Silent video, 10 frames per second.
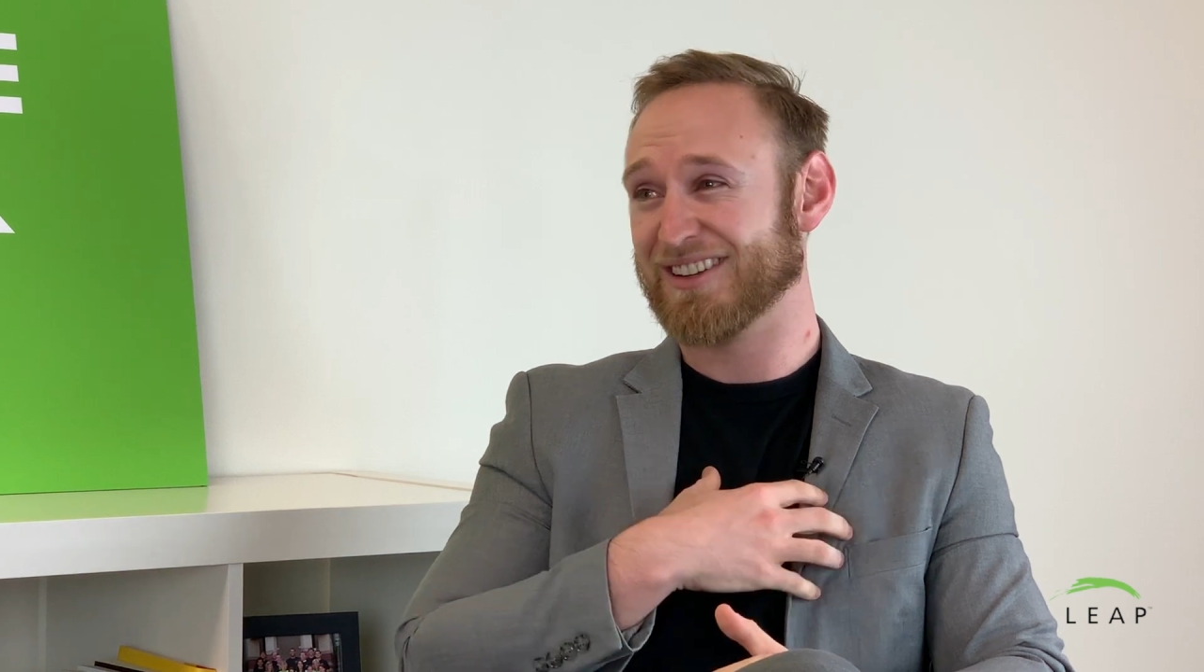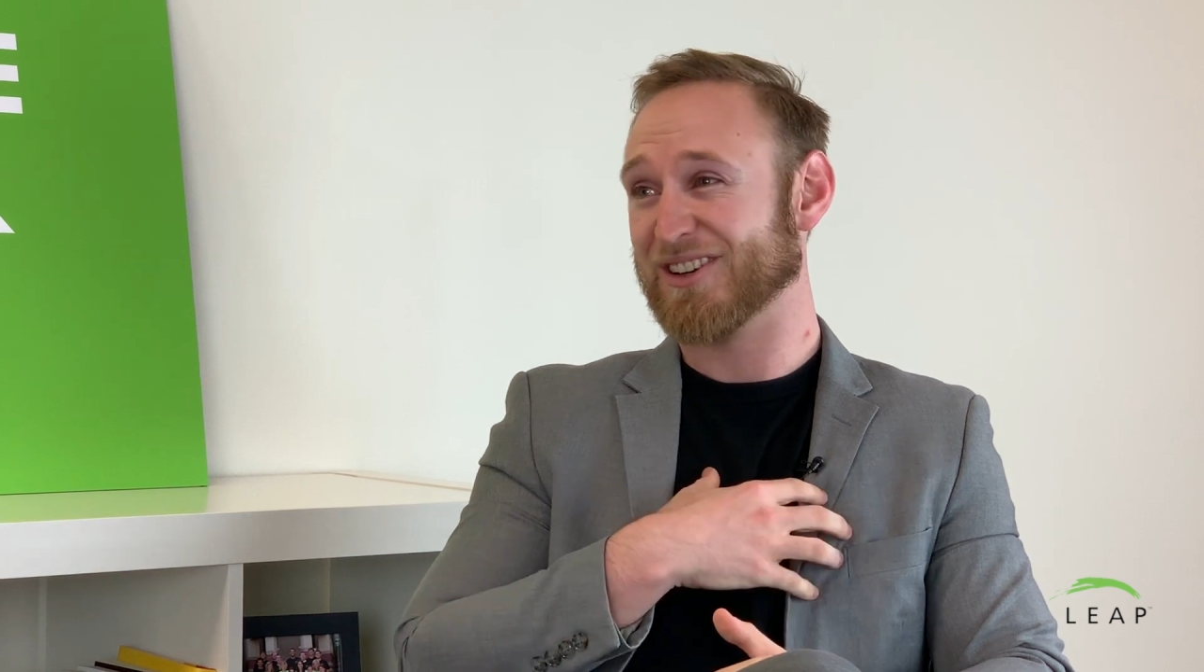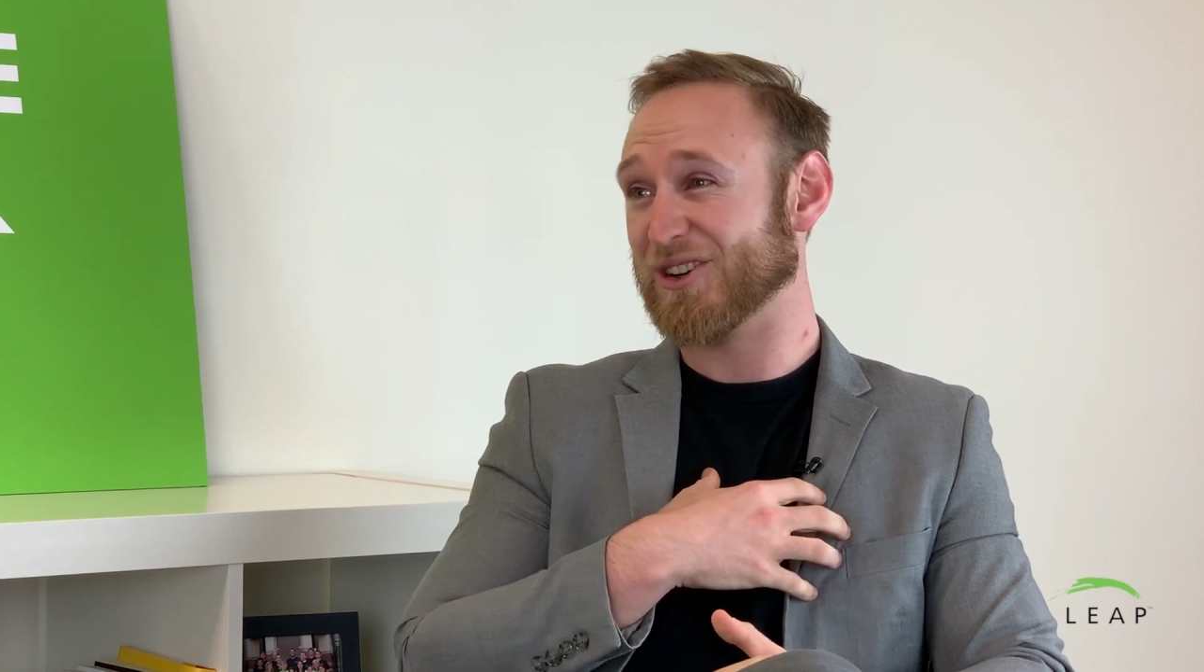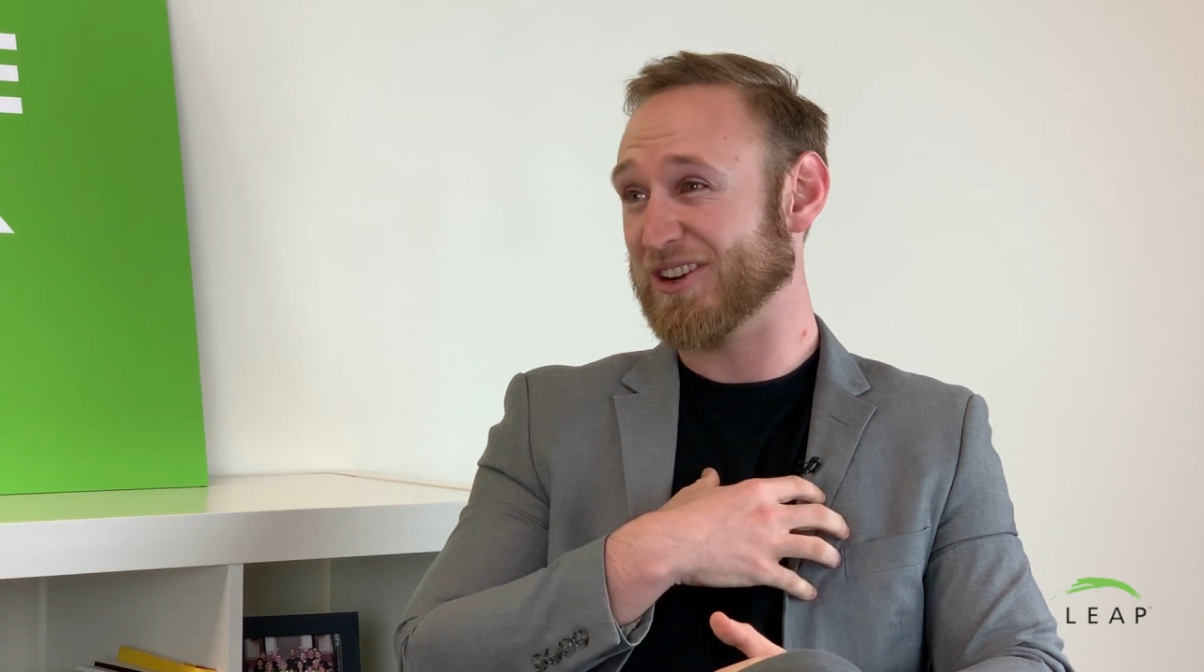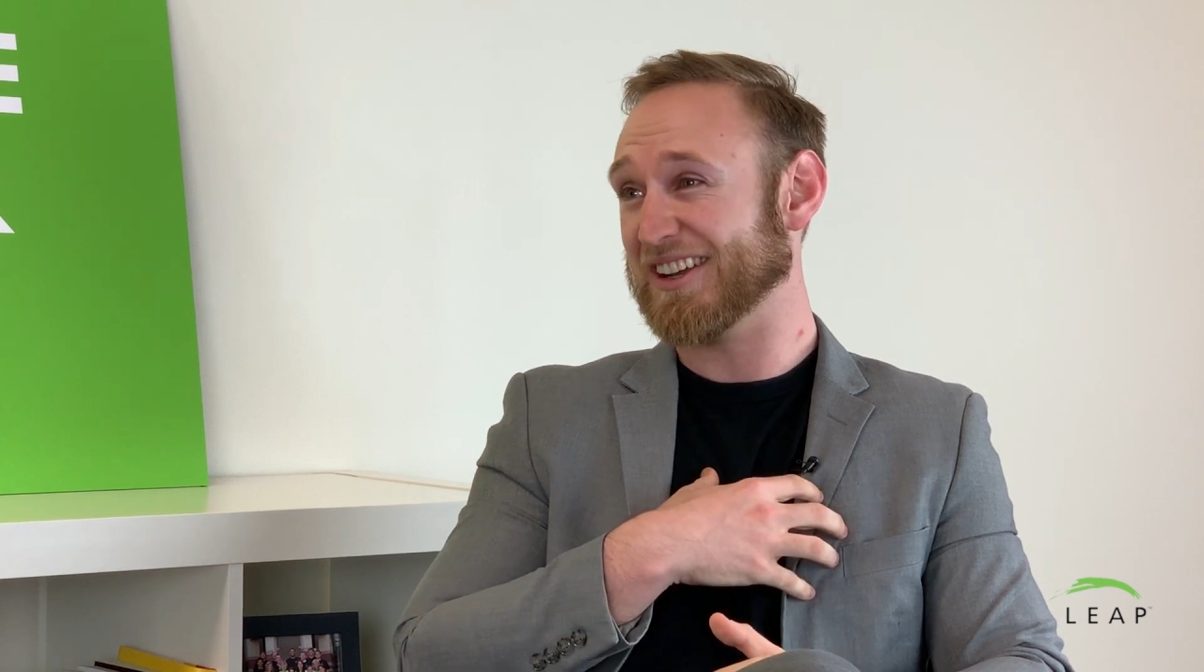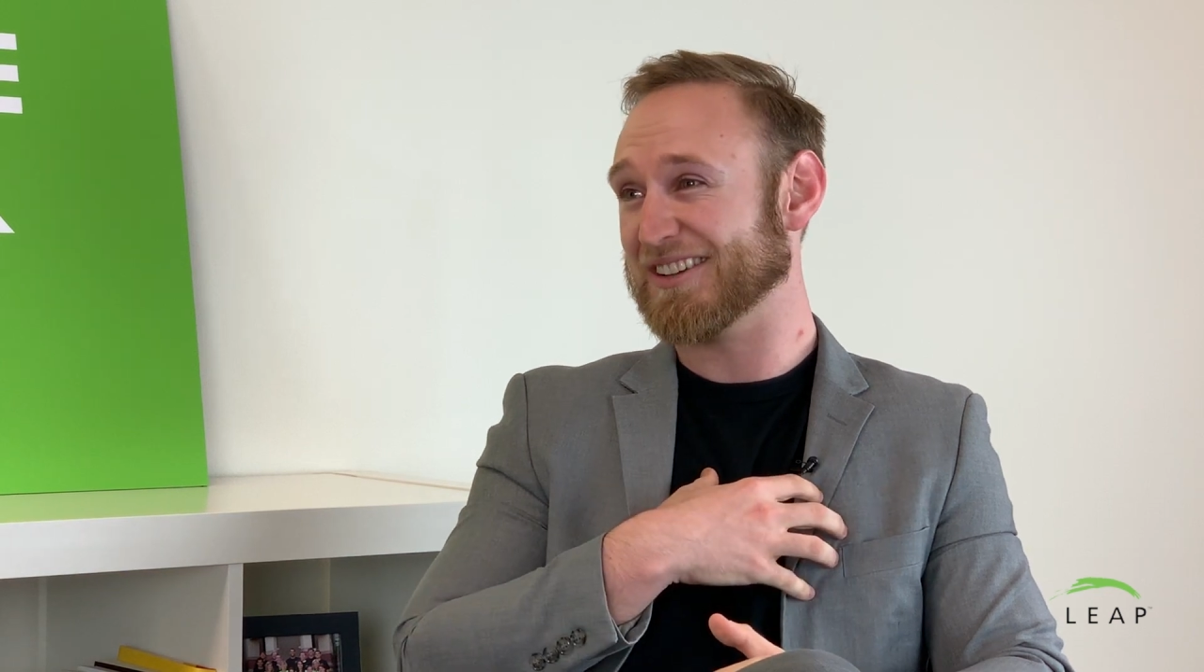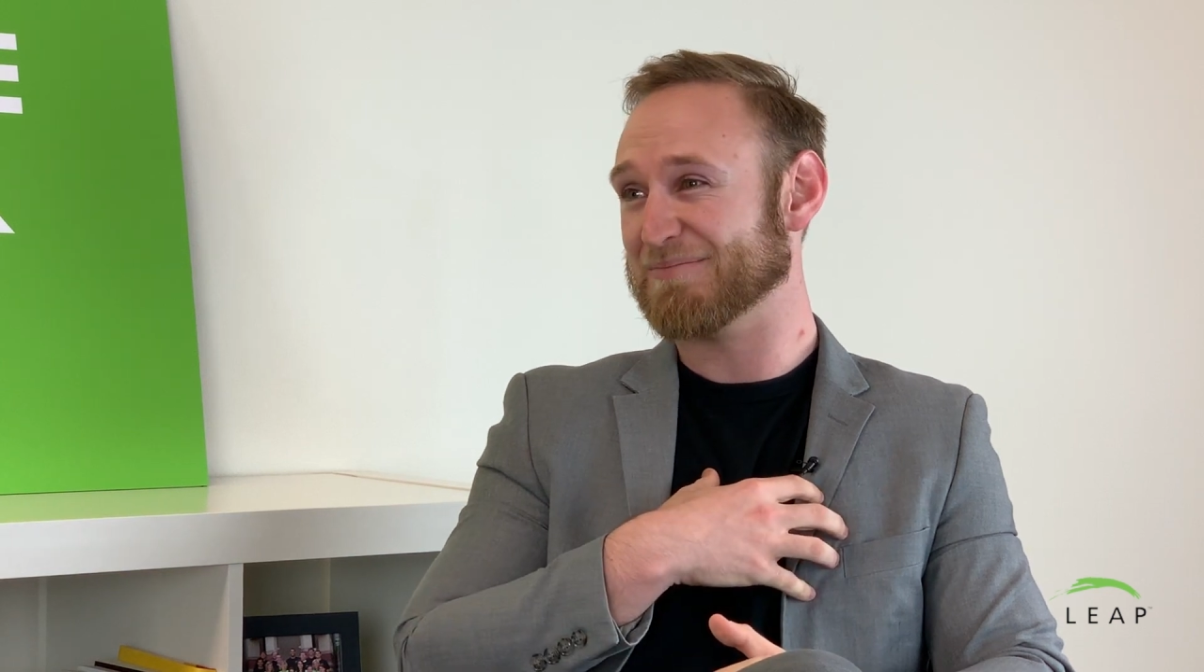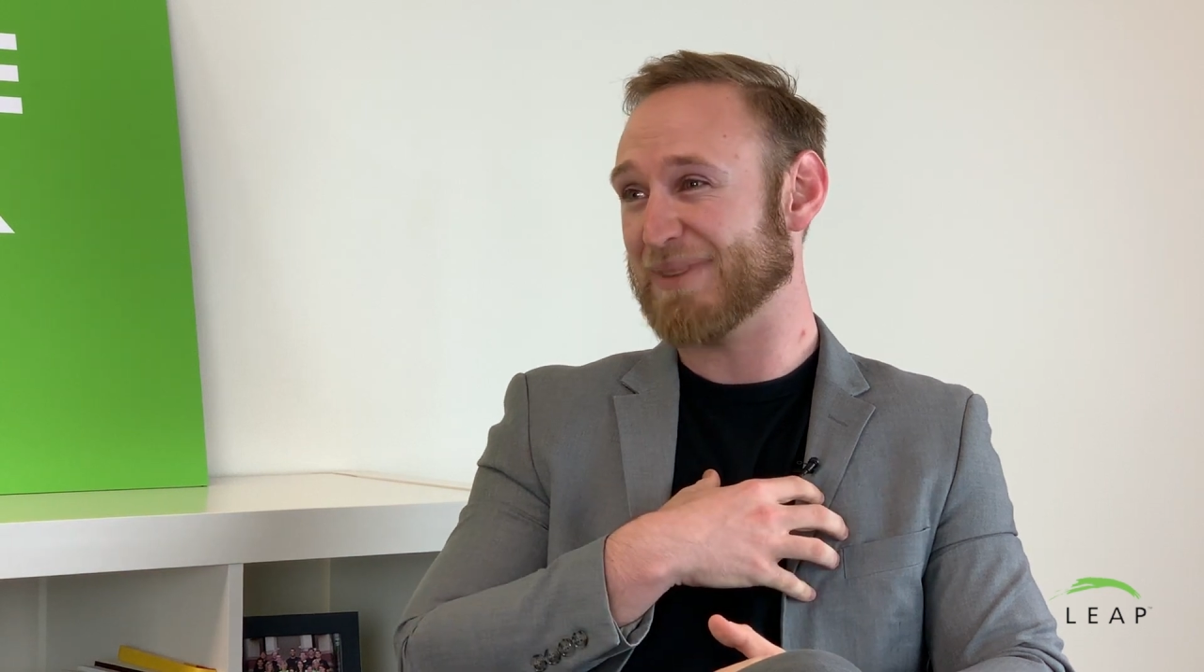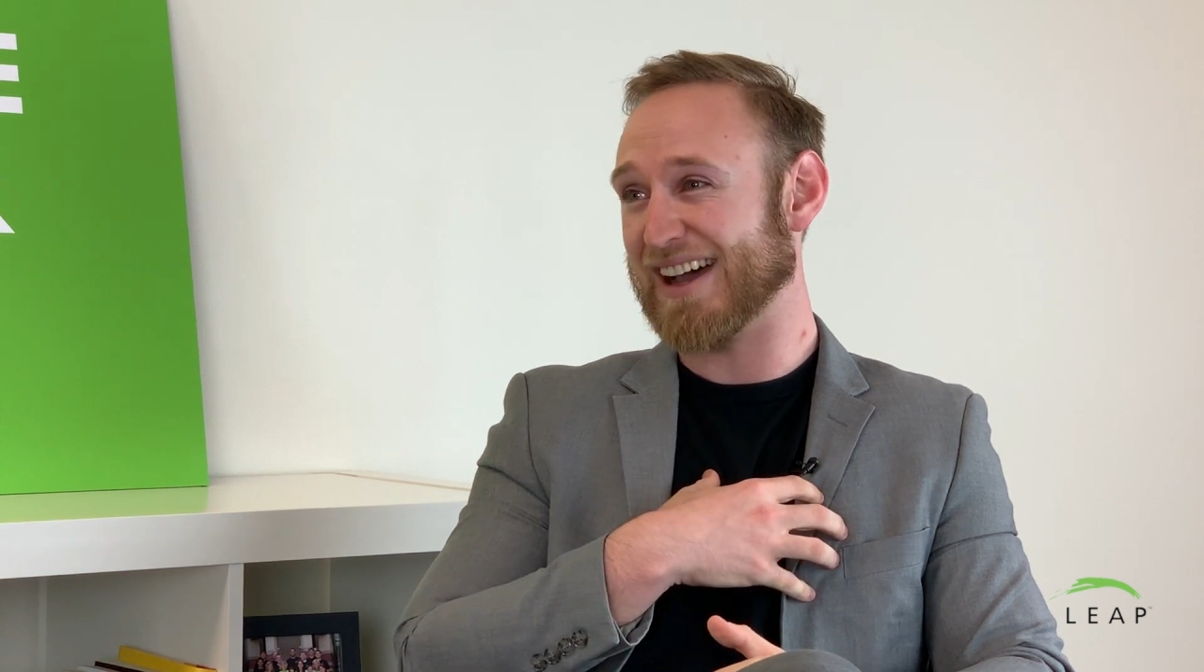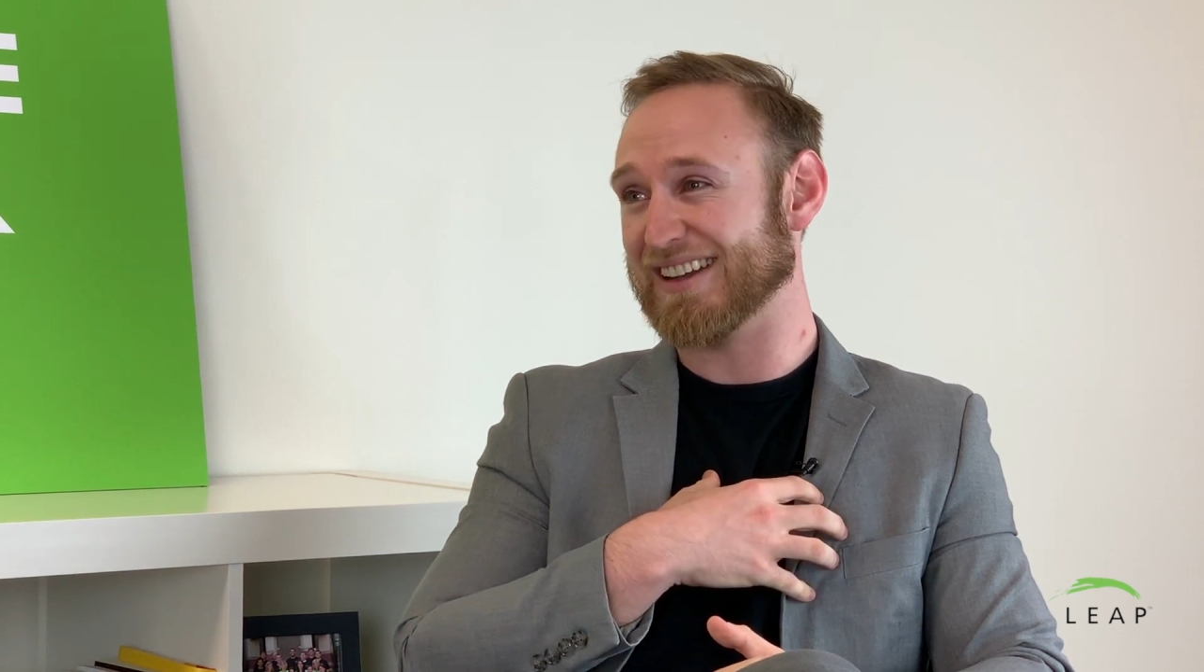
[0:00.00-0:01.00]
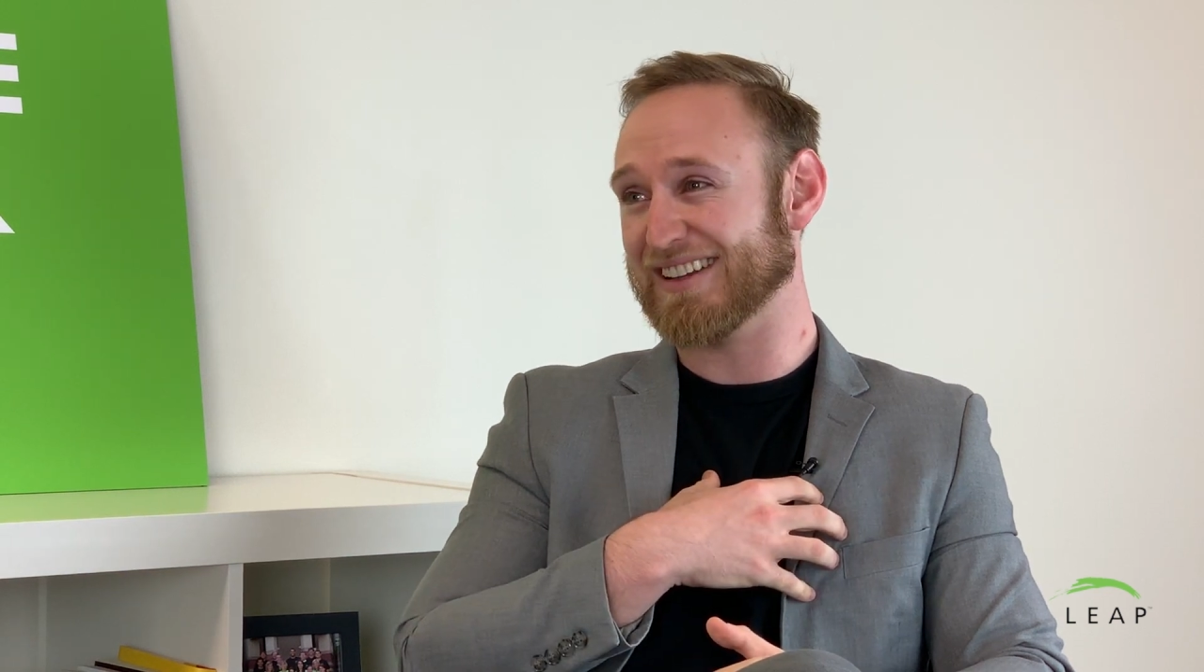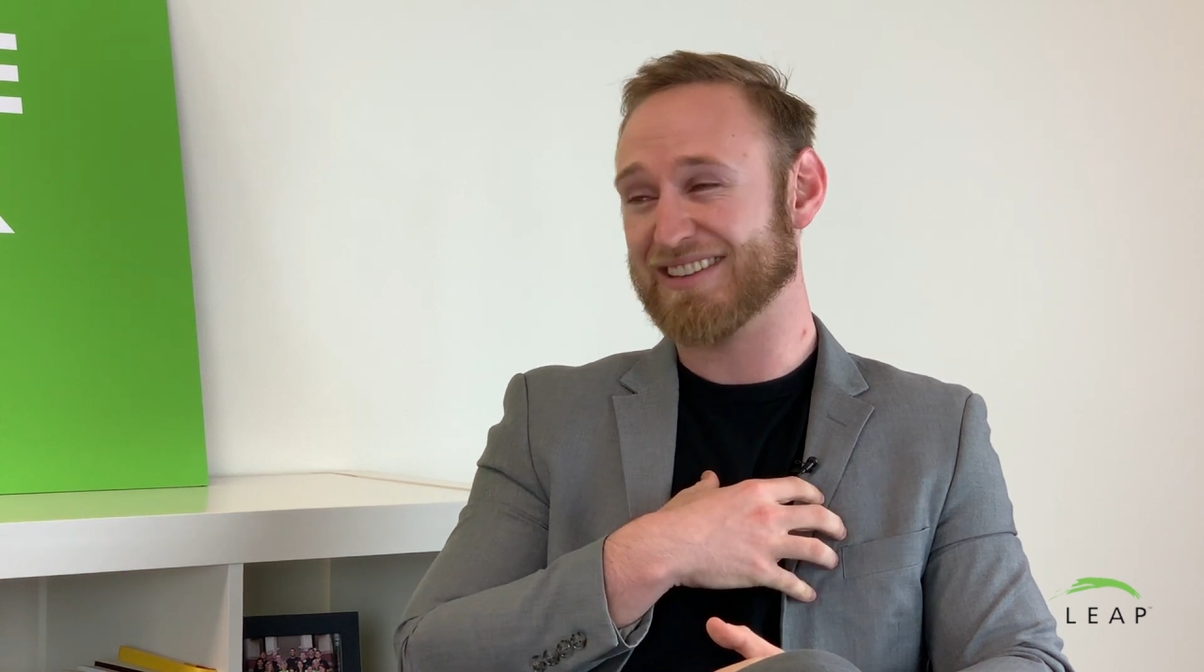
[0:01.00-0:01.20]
hurting badly.